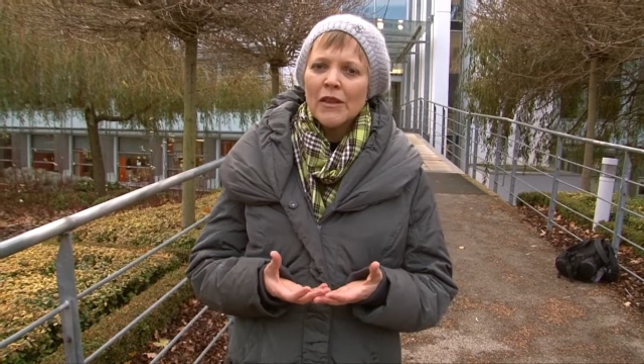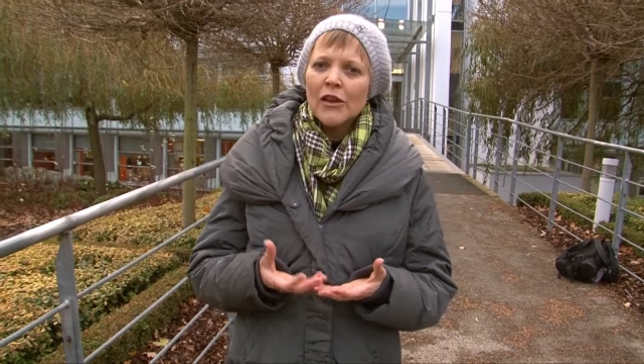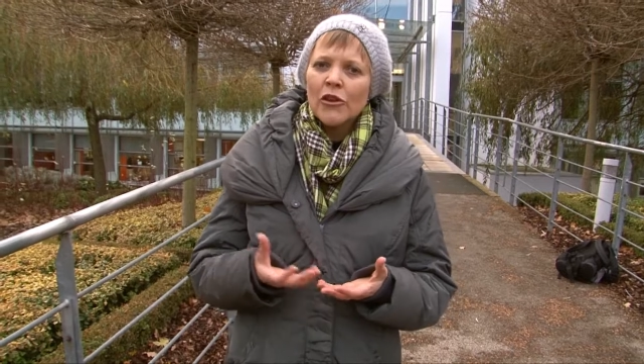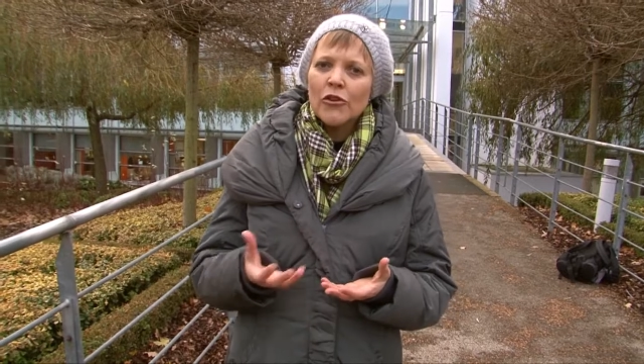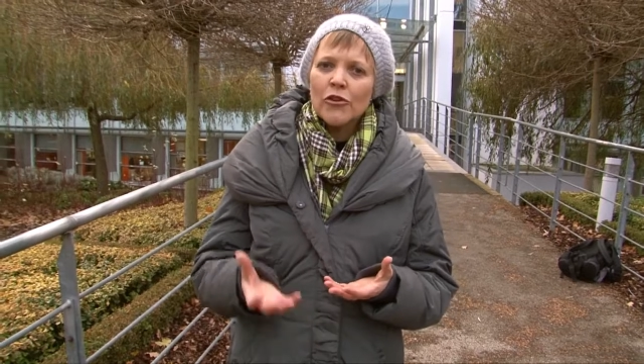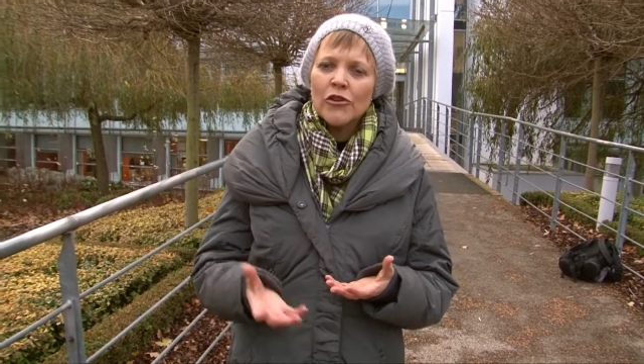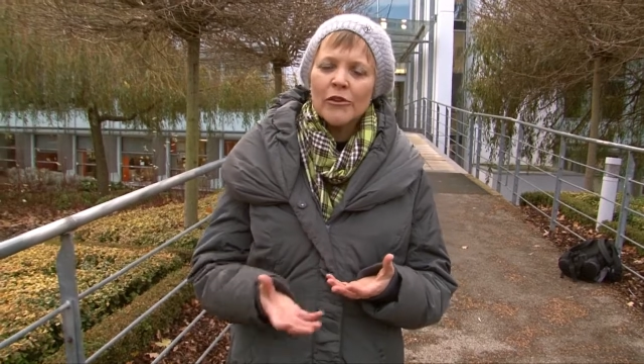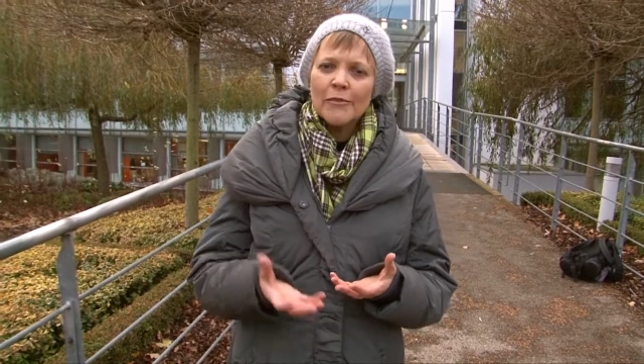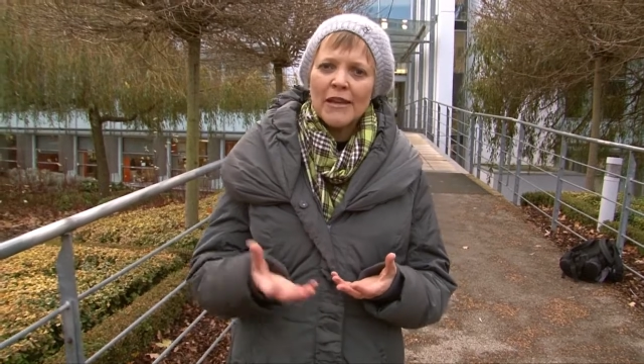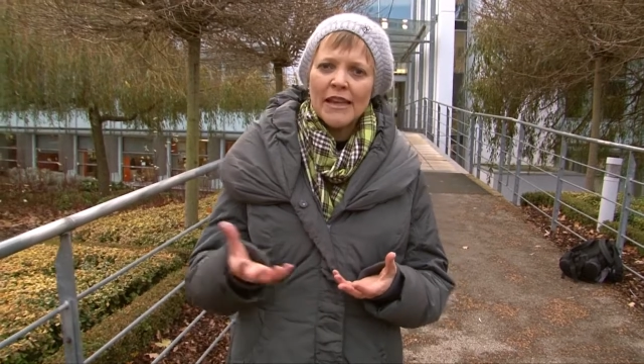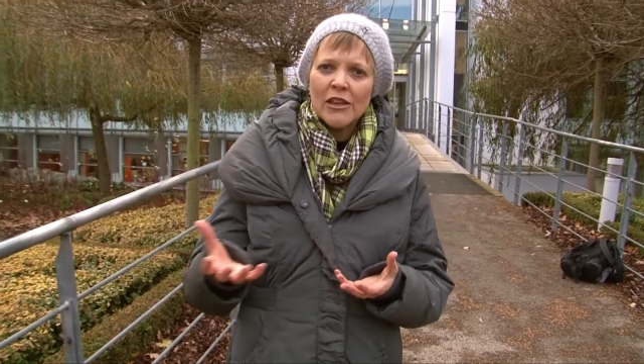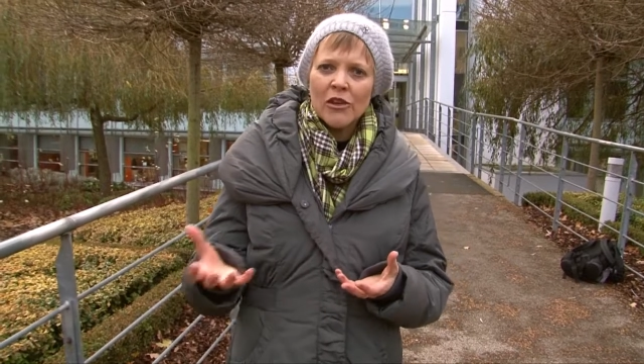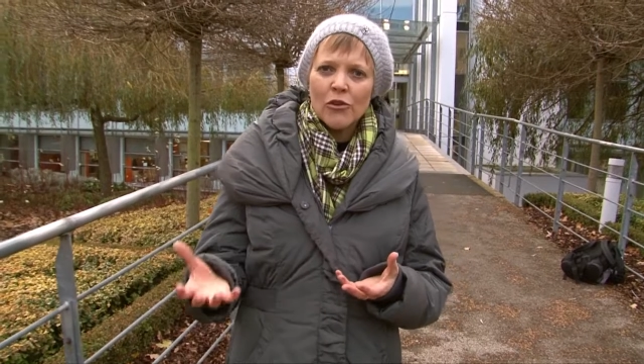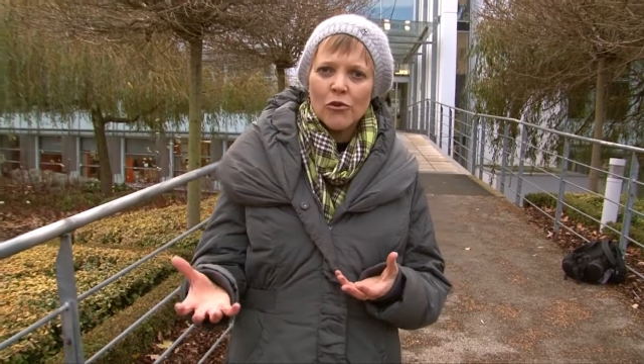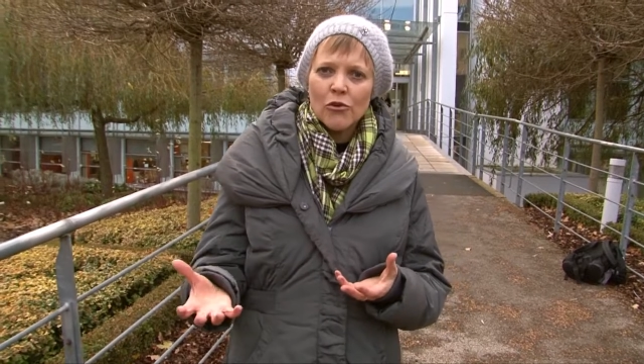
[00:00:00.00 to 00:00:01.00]
You can
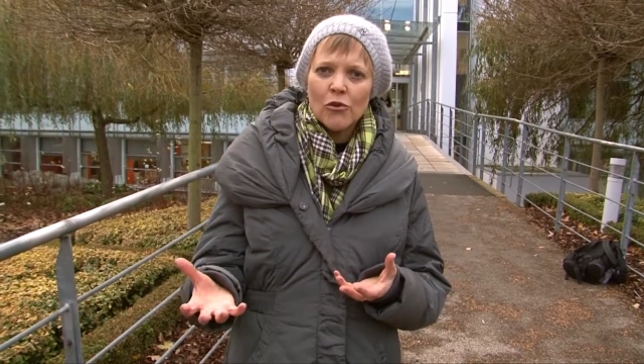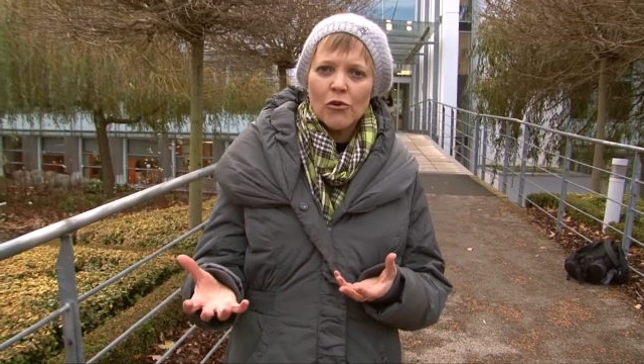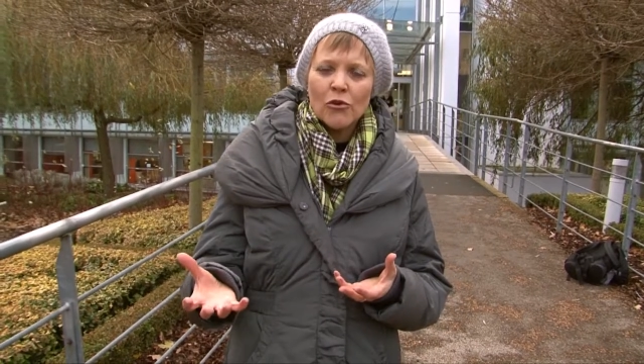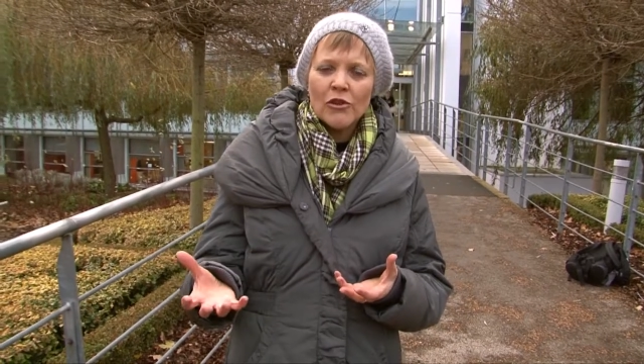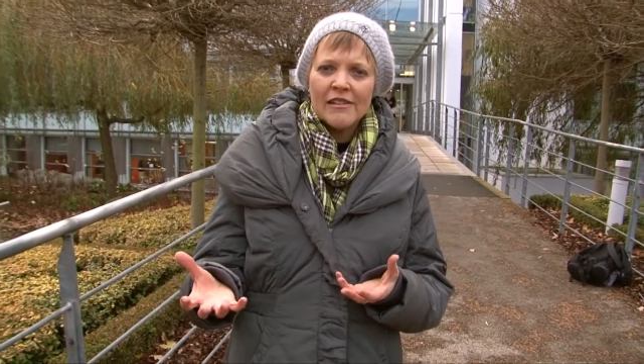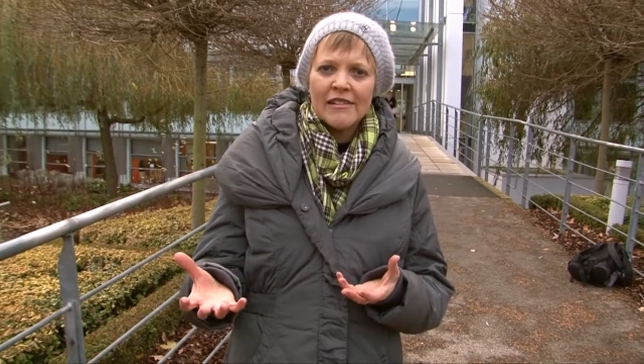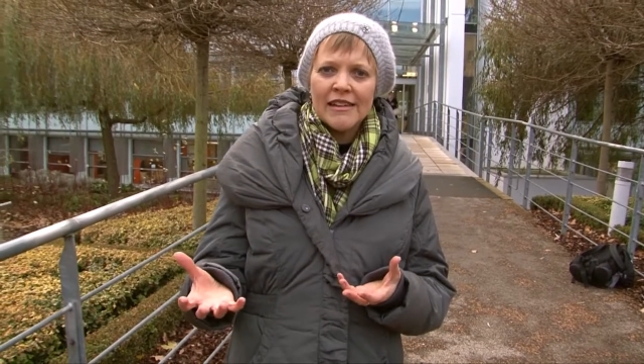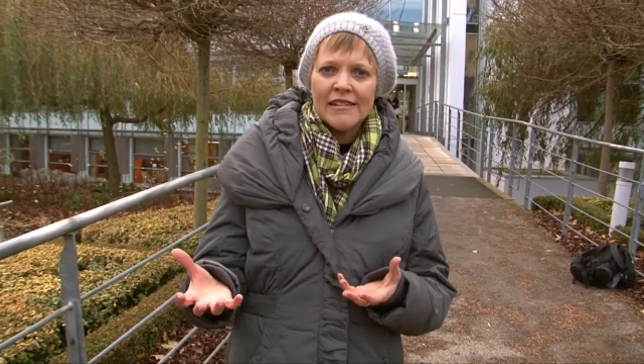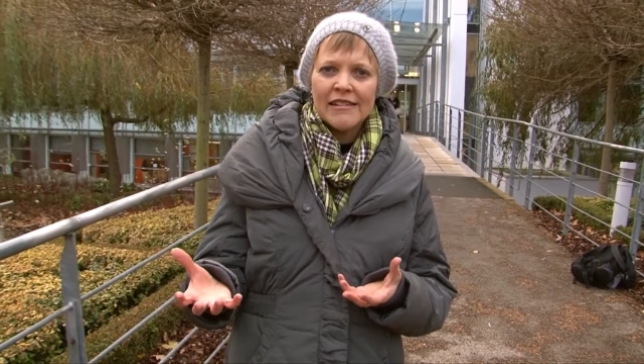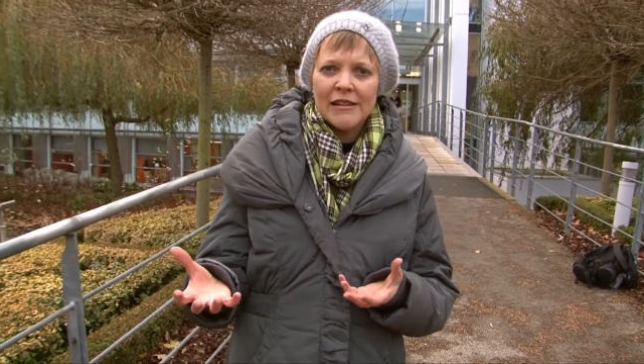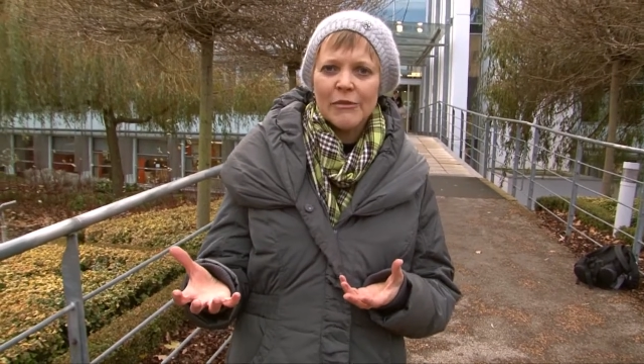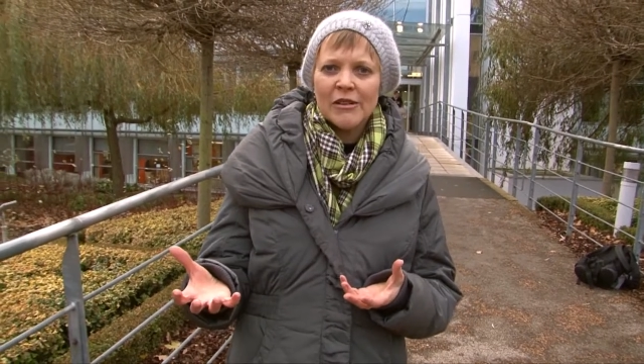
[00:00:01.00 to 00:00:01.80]
make your teaching